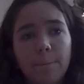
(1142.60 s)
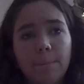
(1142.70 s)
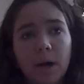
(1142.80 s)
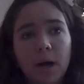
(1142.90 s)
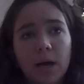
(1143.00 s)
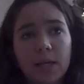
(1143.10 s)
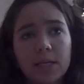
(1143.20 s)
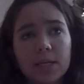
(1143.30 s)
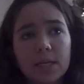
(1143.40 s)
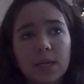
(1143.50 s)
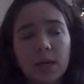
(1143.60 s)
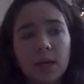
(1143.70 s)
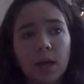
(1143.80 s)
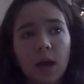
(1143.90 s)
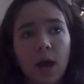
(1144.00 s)
but
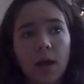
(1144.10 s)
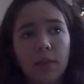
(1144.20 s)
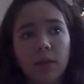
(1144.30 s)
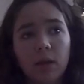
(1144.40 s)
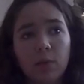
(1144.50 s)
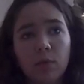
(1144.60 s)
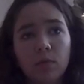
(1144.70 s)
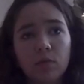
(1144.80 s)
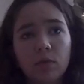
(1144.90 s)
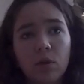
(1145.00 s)
I think it was